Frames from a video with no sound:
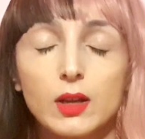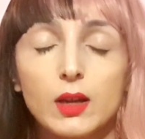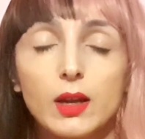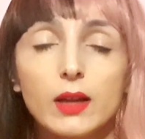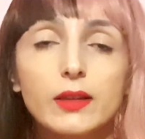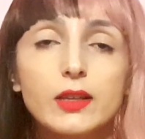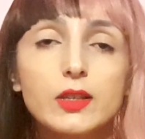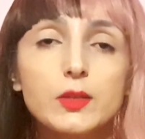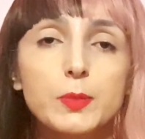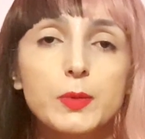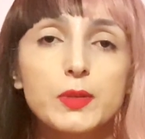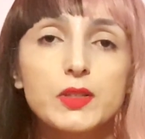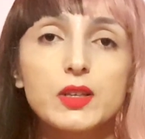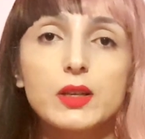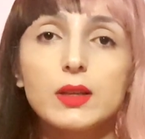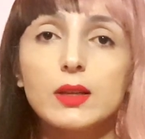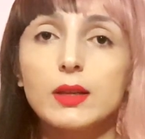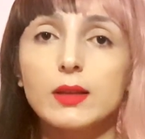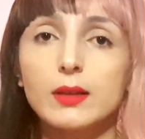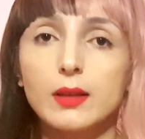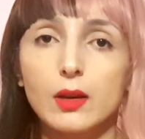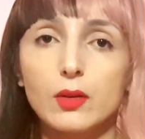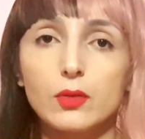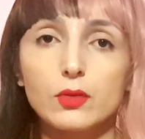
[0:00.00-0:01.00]
And
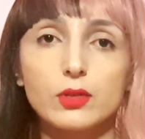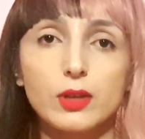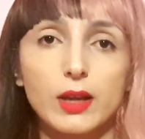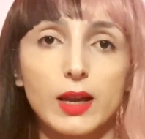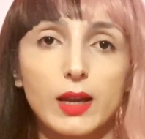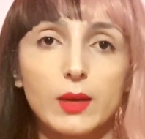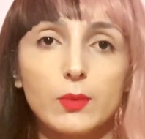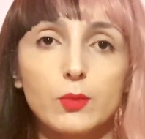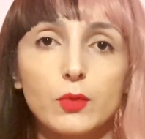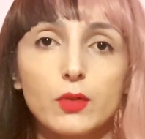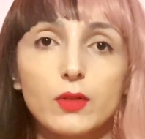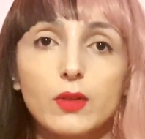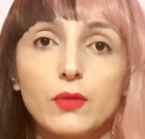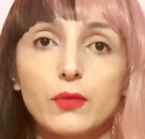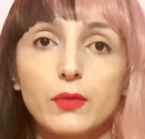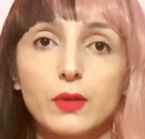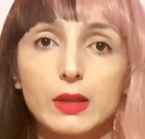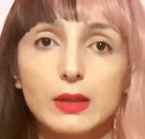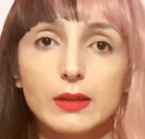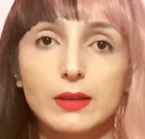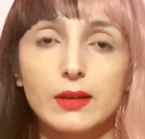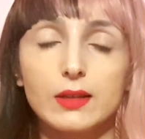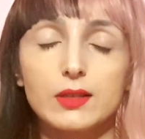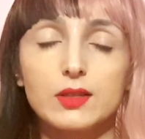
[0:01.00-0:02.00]
especially in our time with the
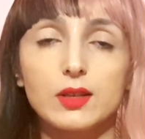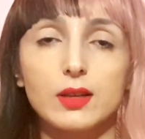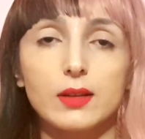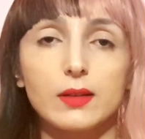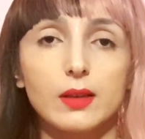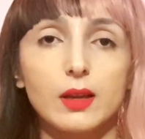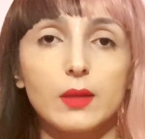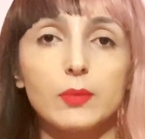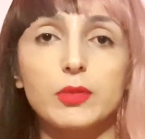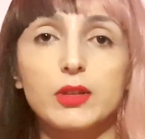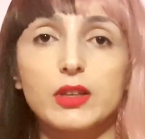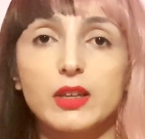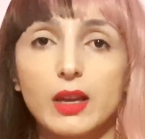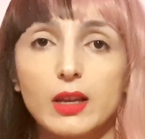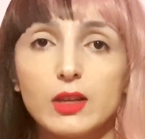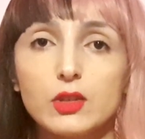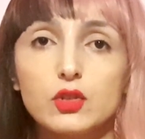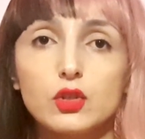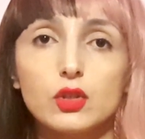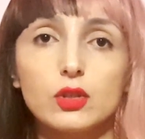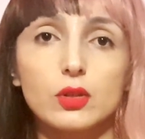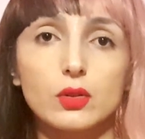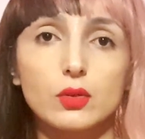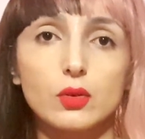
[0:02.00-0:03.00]
filters and the
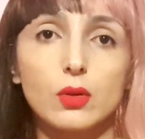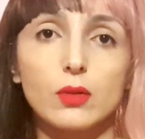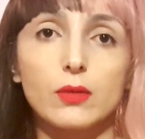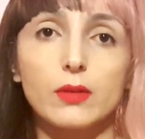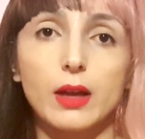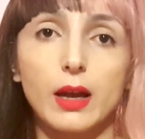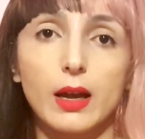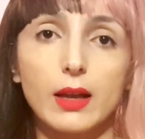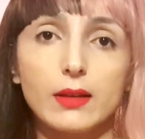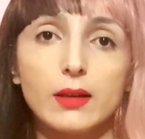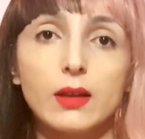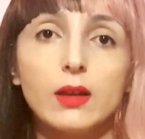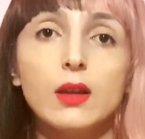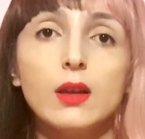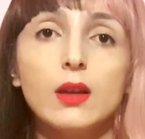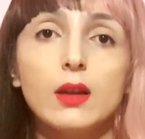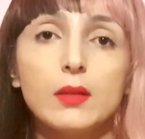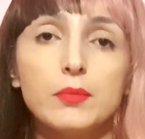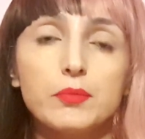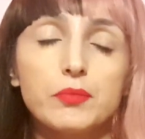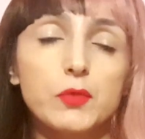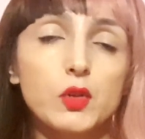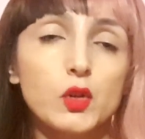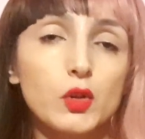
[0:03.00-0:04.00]
application and all that,
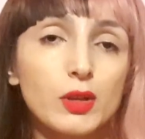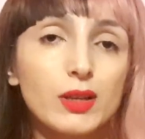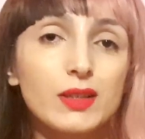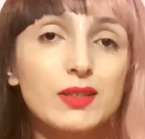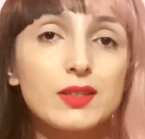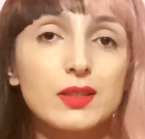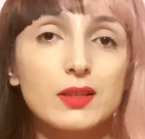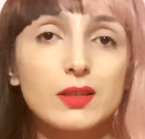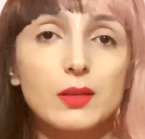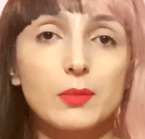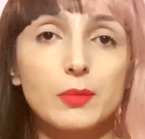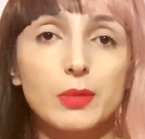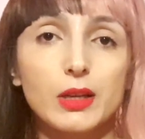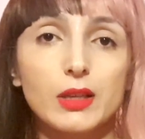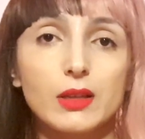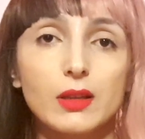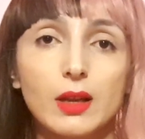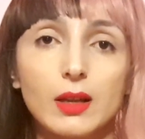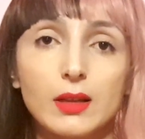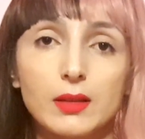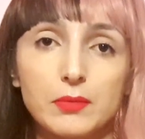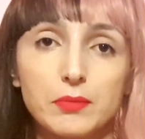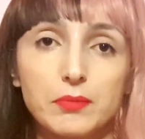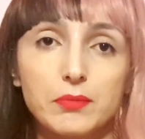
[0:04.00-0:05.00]
you can sit a bit
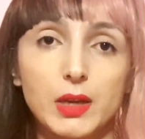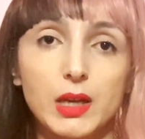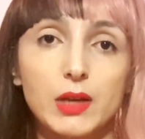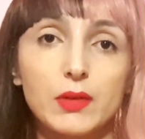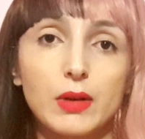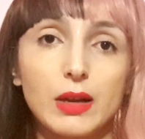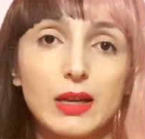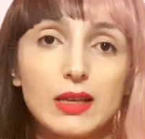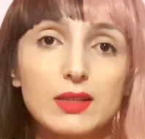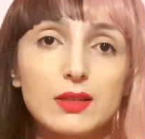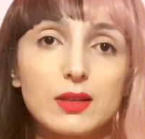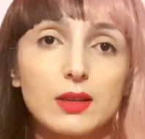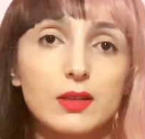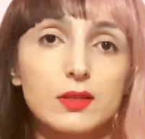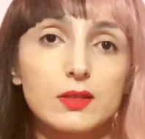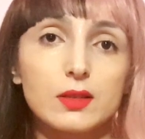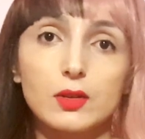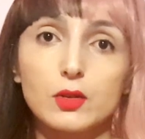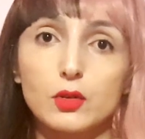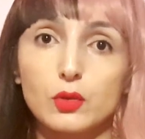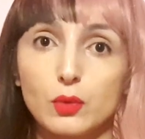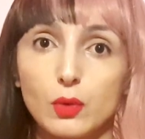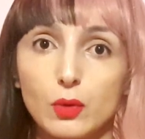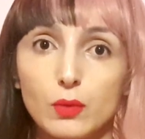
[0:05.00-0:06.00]
and erase things
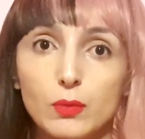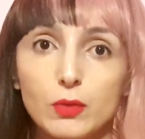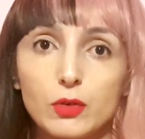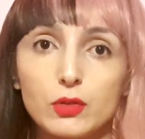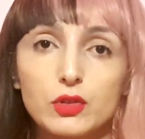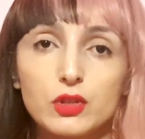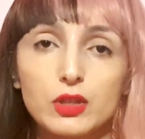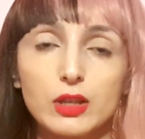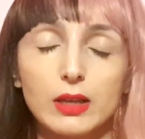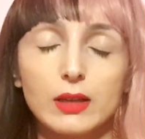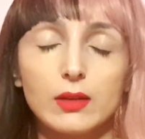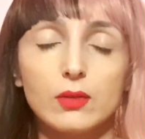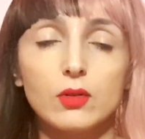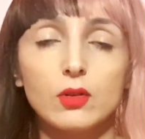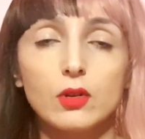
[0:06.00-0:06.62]
that you don't want to see.